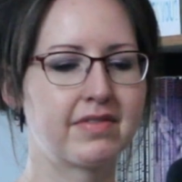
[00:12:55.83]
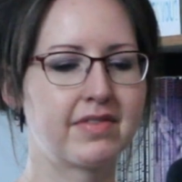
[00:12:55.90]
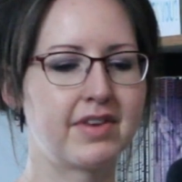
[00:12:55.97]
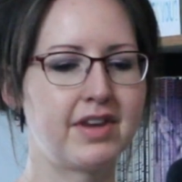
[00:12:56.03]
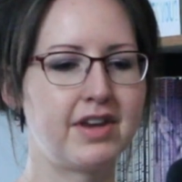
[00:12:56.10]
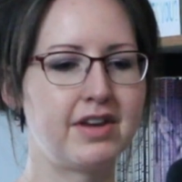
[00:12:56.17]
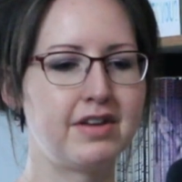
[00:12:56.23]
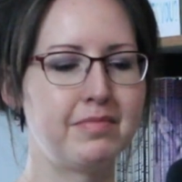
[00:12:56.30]

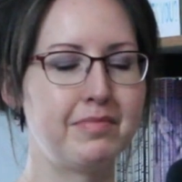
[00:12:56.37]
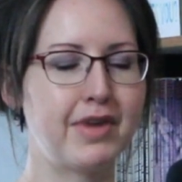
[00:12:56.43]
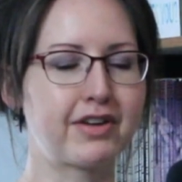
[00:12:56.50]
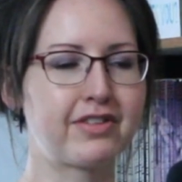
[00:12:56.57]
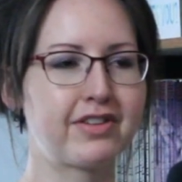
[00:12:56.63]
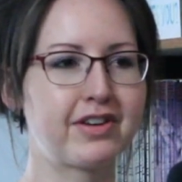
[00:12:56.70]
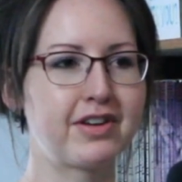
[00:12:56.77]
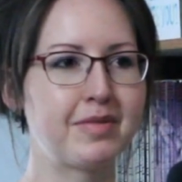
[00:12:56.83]
In
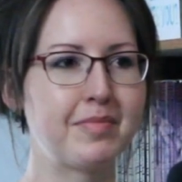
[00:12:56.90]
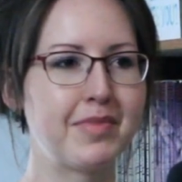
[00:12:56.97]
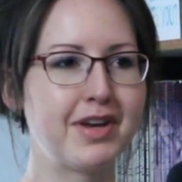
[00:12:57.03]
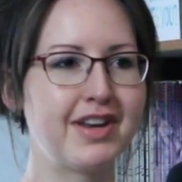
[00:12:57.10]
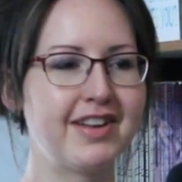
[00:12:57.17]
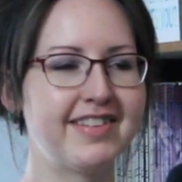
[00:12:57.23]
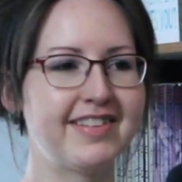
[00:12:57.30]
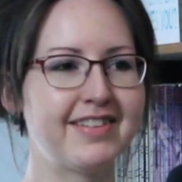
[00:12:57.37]
Mexican
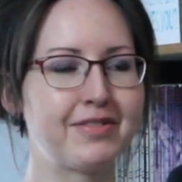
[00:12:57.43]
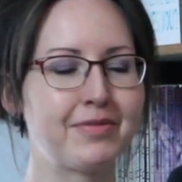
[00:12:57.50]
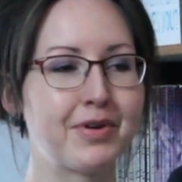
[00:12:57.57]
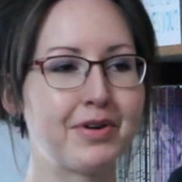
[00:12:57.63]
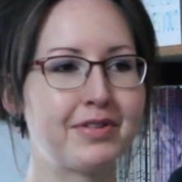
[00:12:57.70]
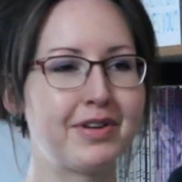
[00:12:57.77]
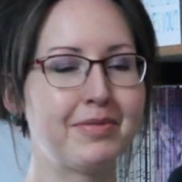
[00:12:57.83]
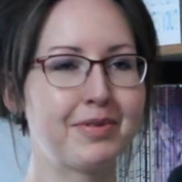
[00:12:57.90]
minutes,
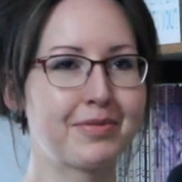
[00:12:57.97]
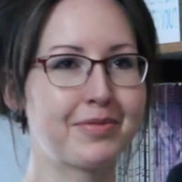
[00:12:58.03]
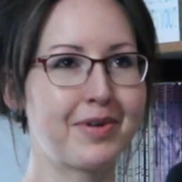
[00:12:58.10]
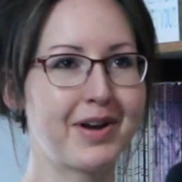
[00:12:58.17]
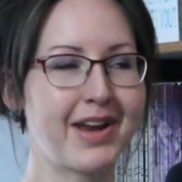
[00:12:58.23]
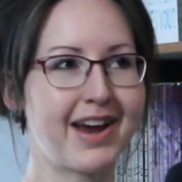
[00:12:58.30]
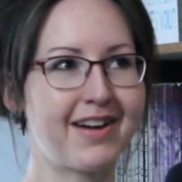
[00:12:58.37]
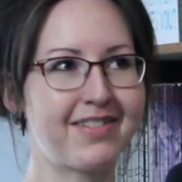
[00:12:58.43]
it was 1
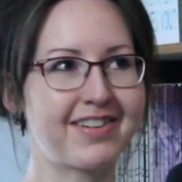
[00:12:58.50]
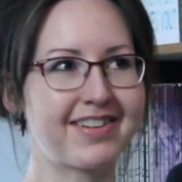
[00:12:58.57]
hour.